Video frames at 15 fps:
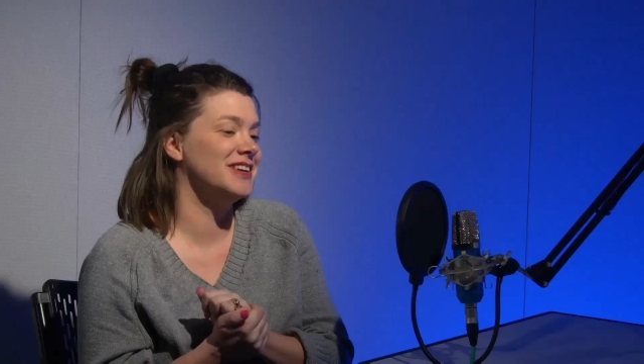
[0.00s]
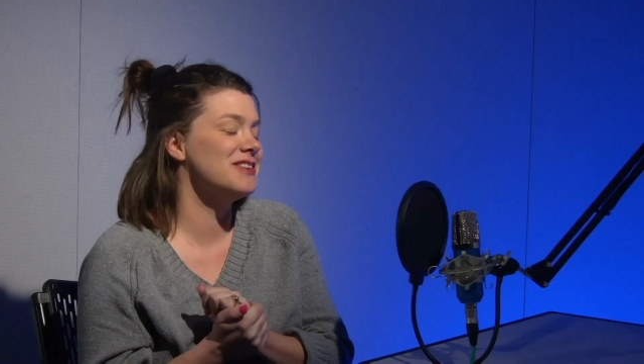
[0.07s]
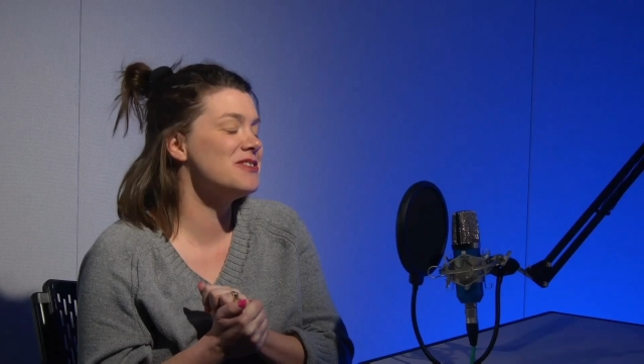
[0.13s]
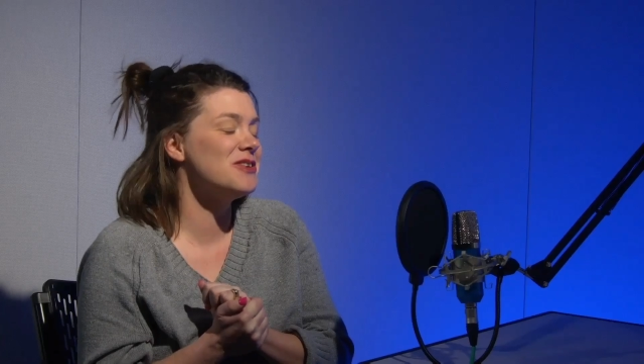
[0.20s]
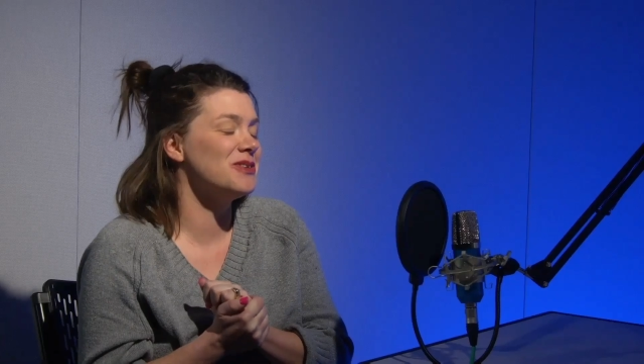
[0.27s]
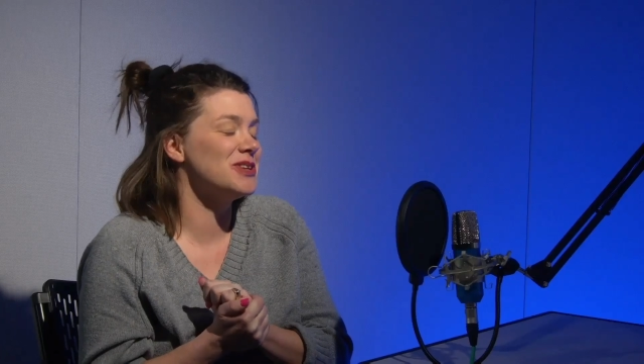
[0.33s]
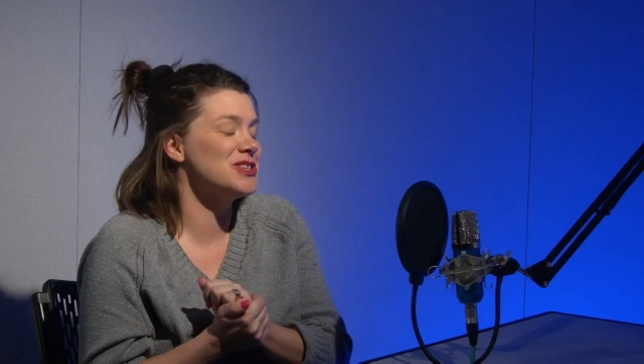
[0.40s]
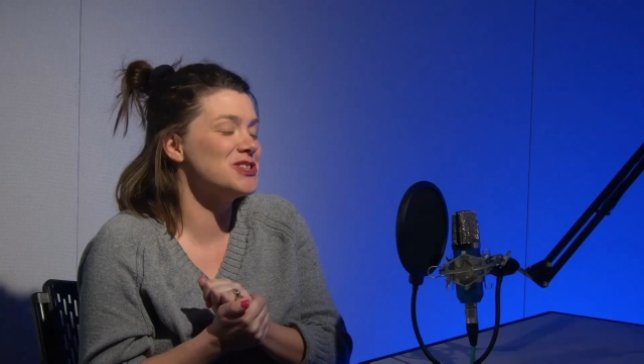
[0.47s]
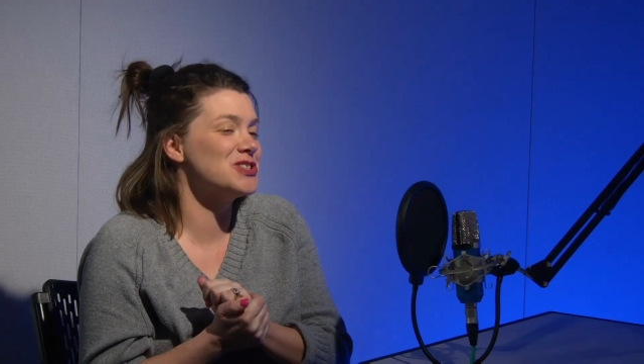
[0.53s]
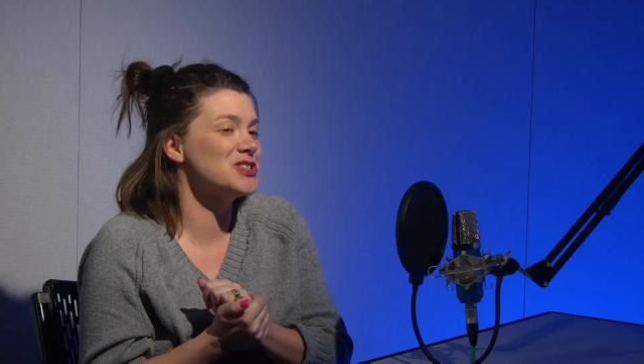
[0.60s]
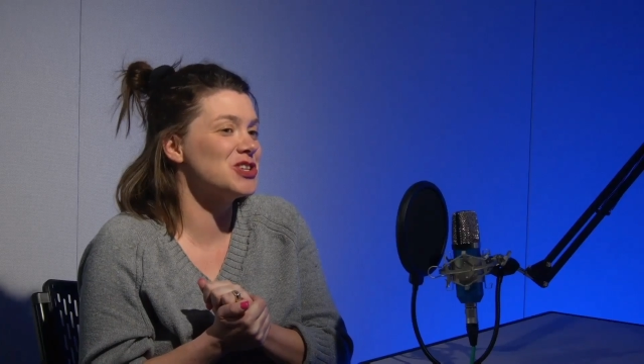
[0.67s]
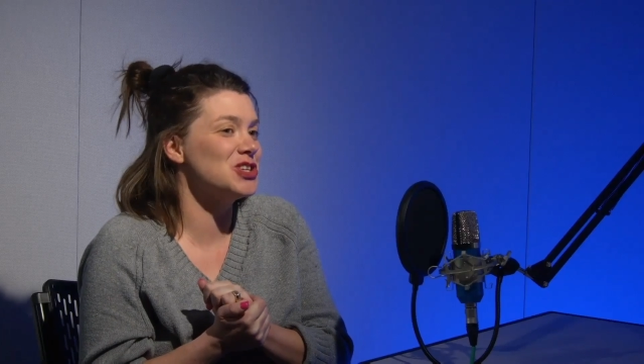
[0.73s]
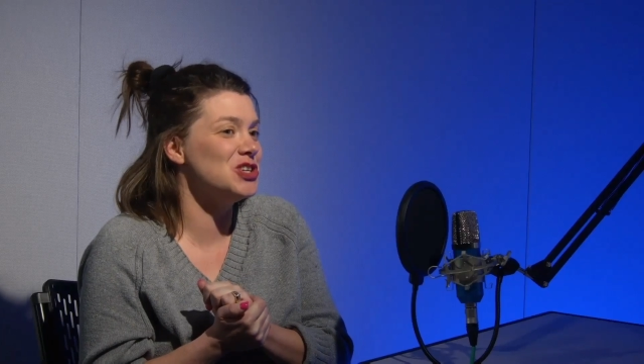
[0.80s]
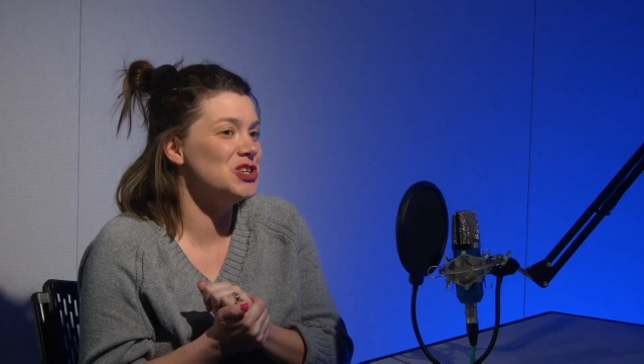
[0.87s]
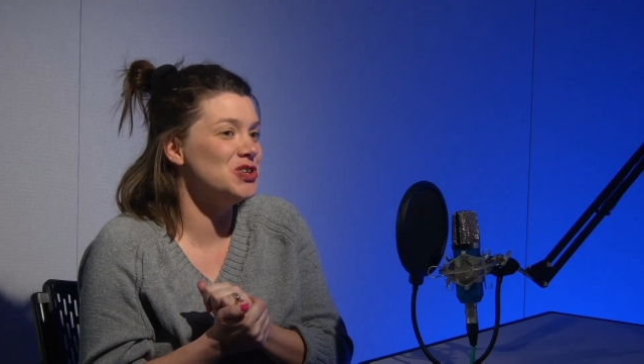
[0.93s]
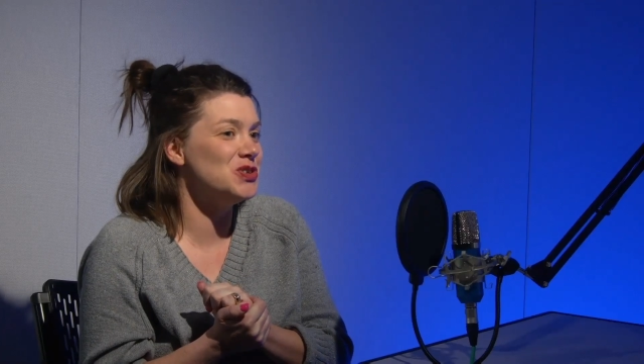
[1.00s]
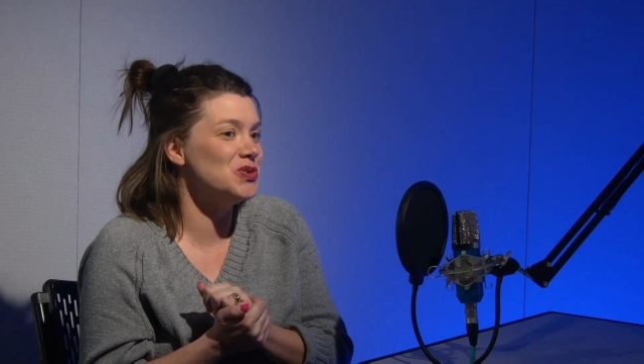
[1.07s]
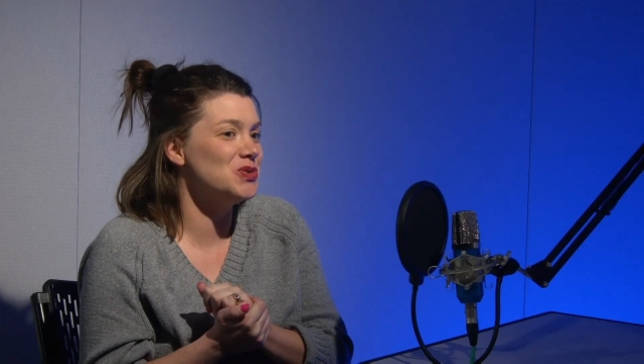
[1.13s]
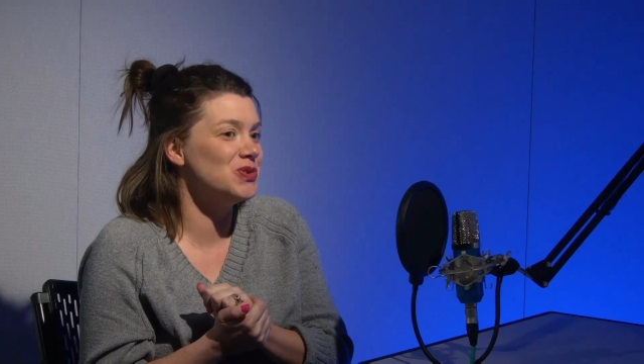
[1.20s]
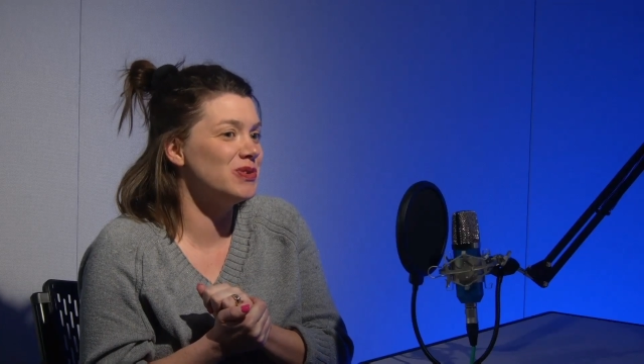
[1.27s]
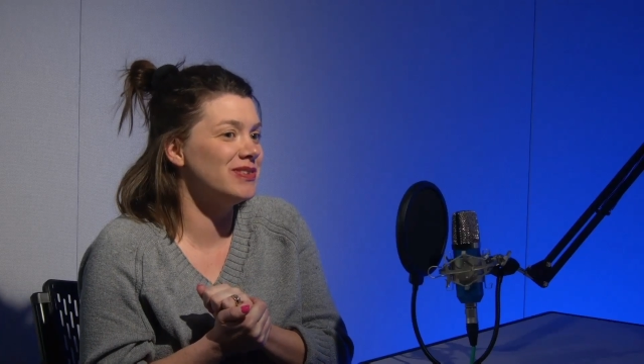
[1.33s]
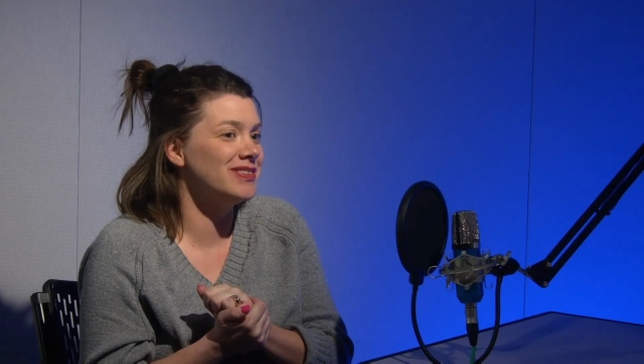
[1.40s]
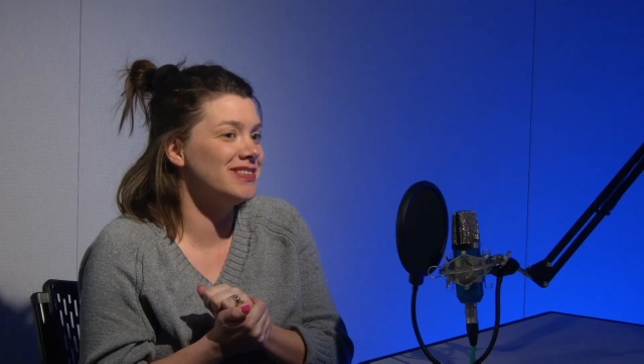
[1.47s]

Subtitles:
I don't know, it's just a cute